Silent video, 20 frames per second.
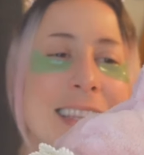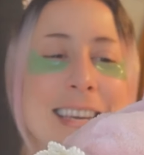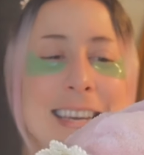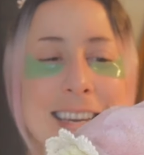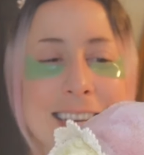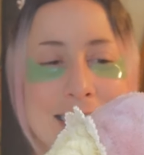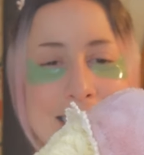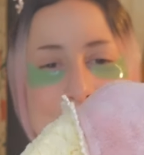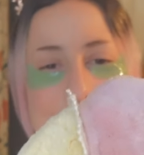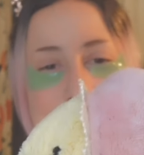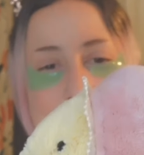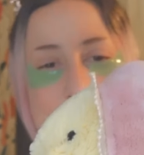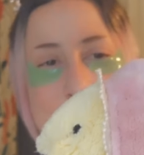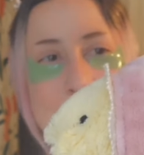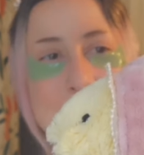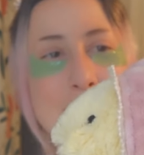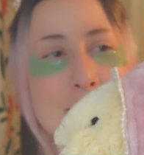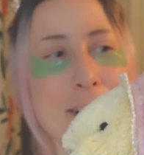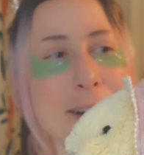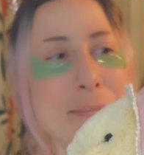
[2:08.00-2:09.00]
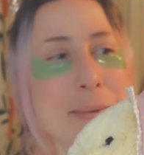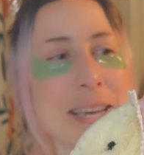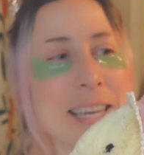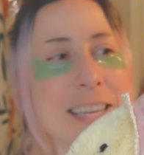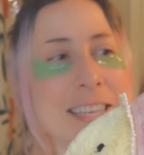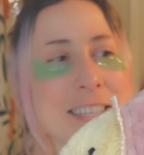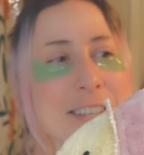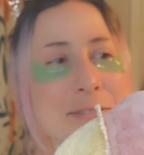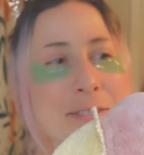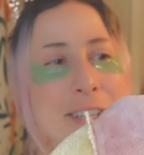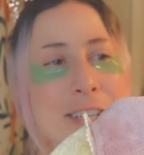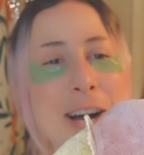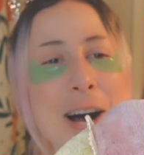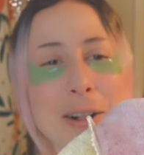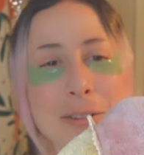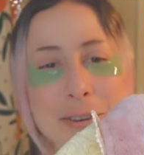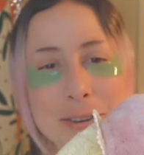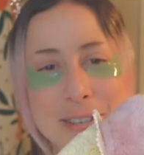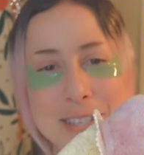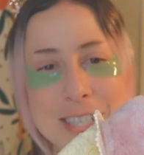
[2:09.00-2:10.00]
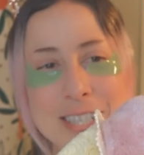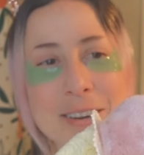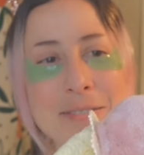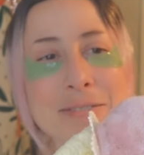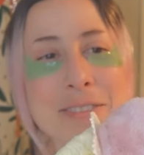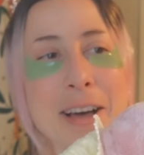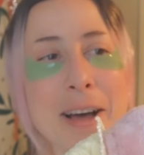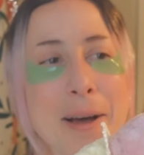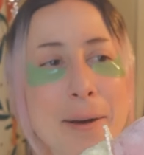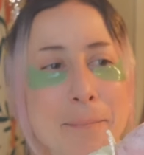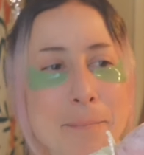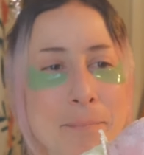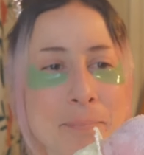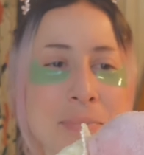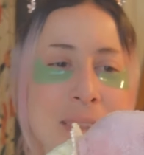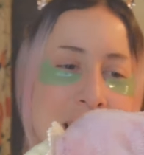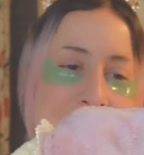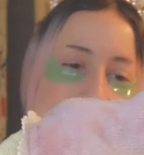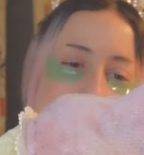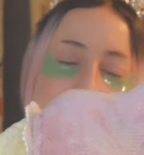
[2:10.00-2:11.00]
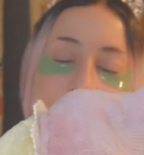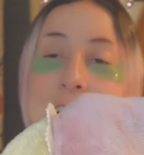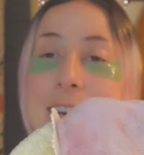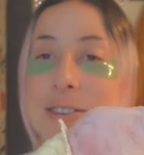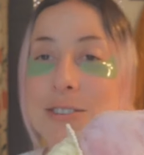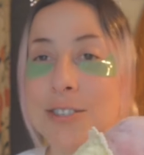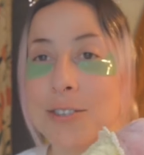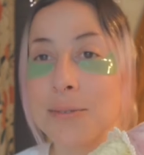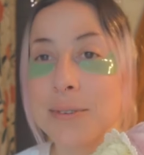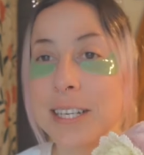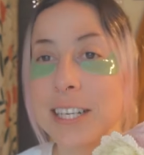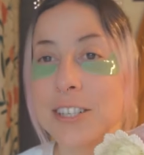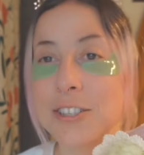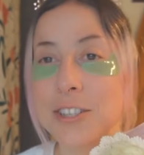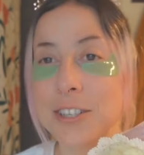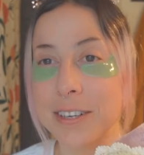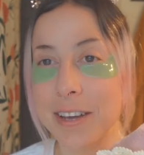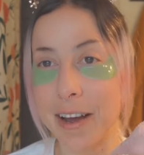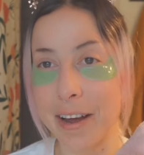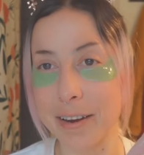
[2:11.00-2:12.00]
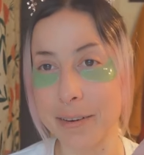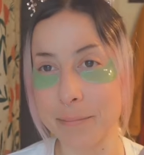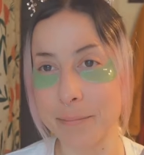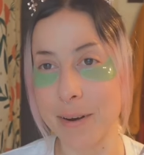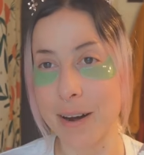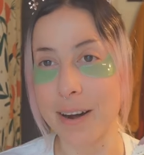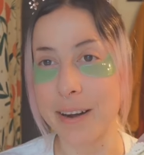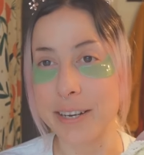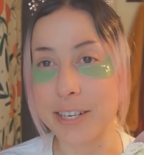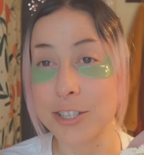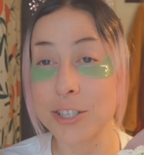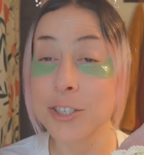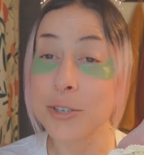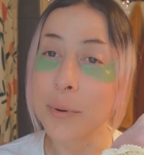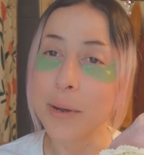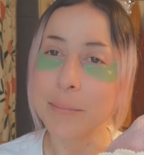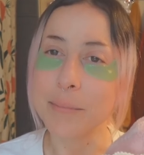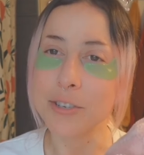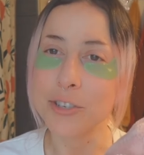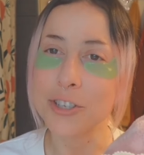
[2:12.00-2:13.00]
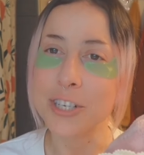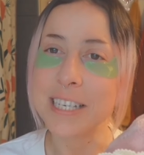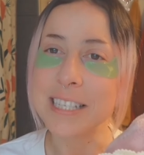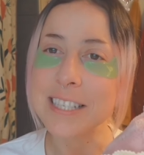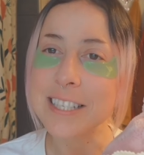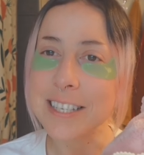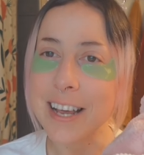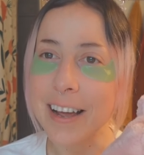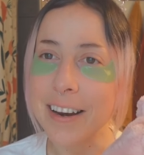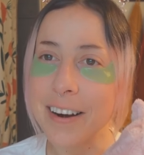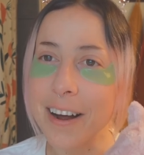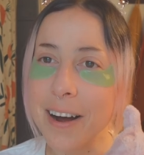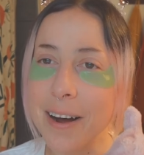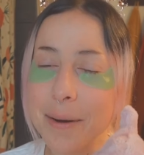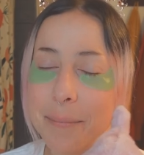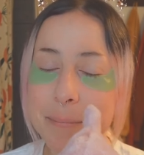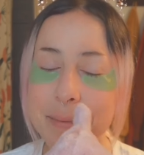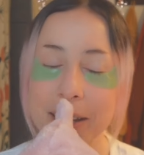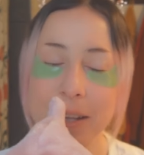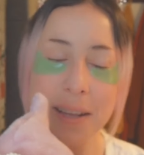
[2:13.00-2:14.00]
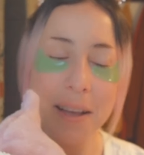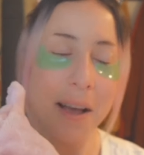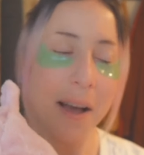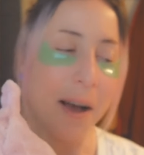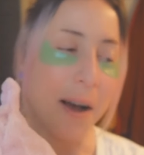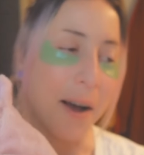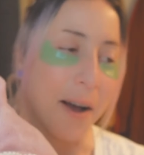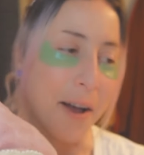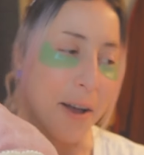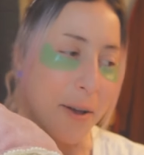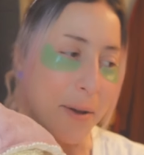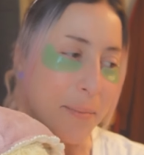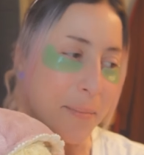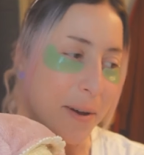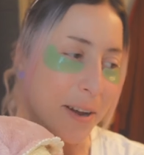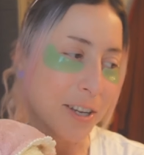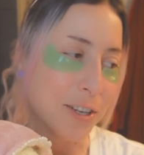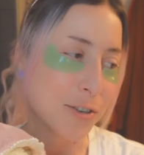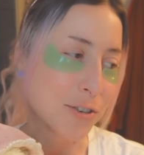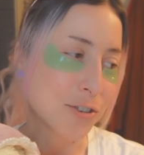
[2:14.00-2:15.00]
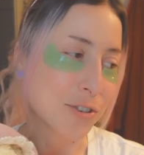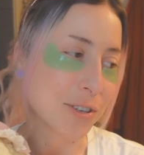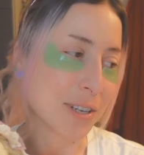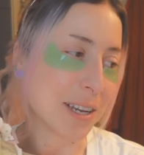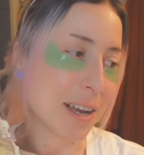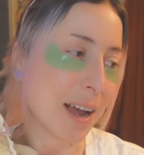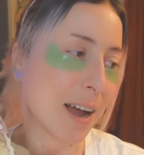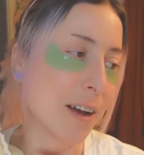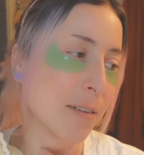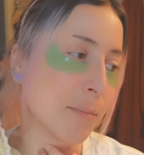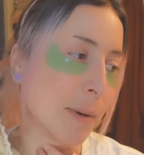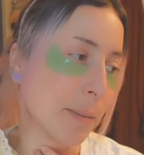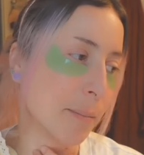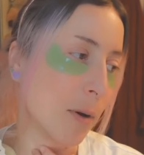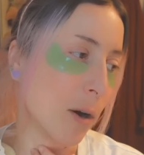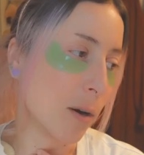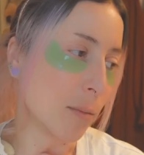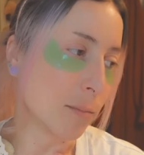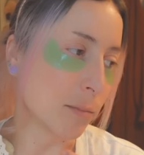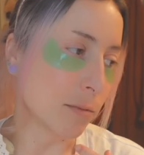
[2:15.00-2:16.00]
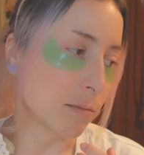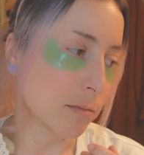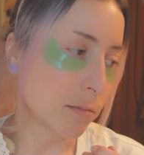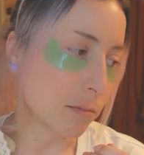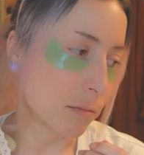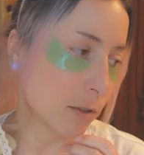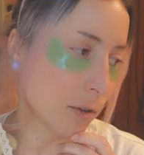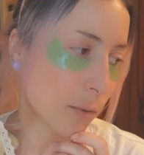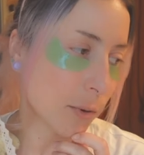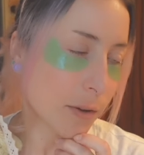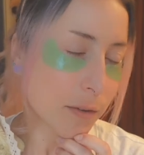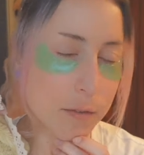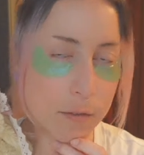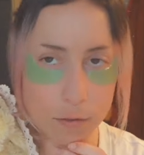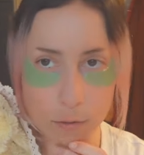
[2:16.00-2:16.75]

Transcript: these, and I want to try making different colors of them. I also need to get my sewing machine set up. I usually have my mom do it